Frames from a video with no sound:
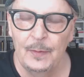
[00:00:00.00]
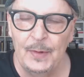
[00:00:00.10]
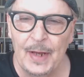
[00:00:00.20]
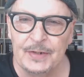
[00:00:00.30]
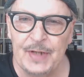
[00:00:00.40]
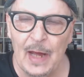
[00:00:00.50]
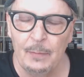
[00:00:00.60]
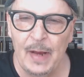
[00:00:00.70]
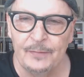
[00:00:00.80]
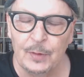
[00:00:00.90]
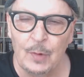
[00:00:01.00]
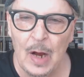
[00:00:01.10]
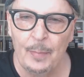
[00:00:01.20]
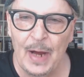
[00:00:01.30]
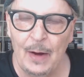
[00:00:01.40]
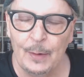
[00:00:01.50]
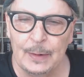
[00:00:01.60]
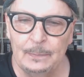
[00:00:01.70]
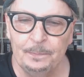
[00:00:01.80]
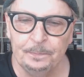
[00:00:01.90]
the next album after Raw Power.